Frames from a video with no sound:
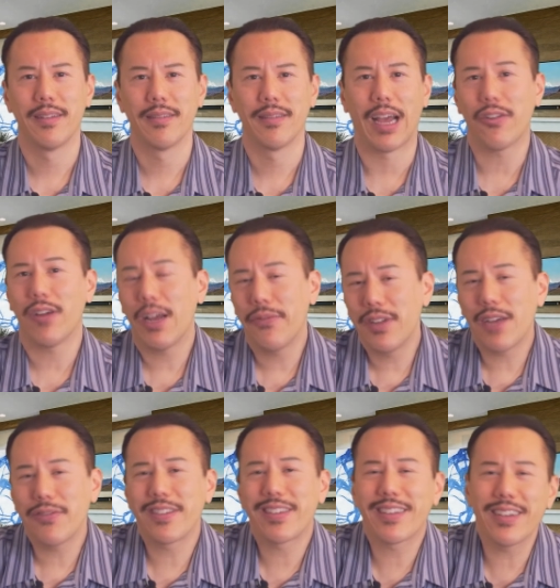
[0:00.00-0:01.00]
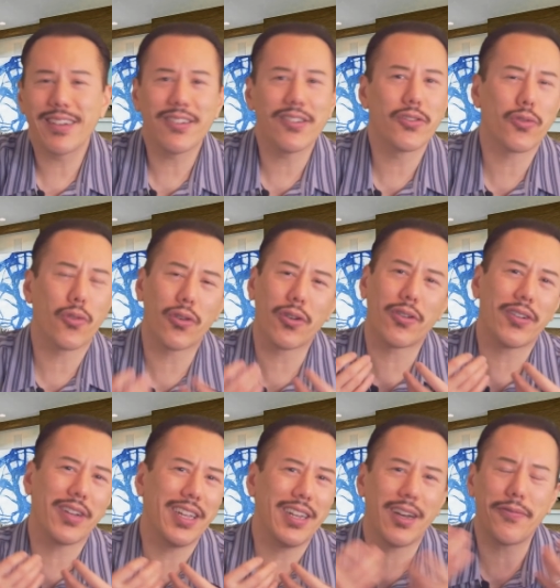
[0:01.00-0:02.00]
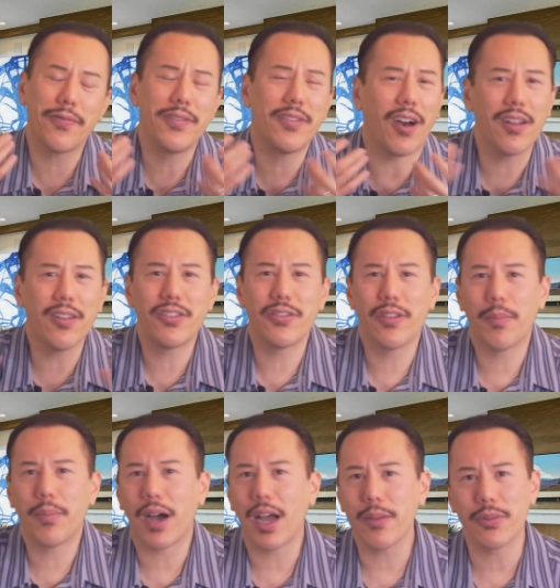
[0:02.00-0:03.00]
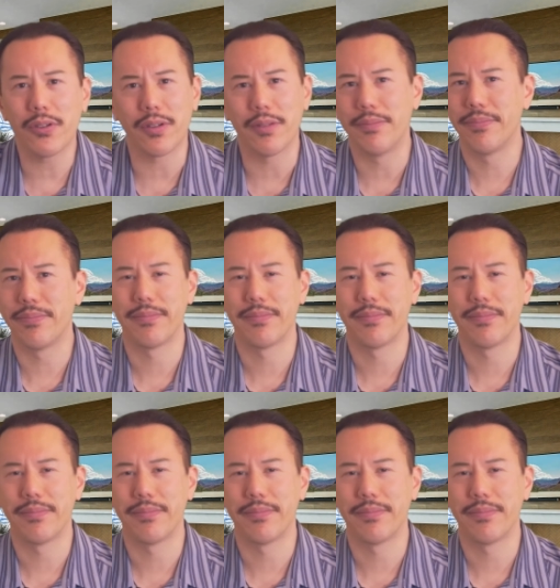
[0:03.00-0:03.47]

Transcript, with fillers: I don't have enough skills or enough knowledge of the Bible.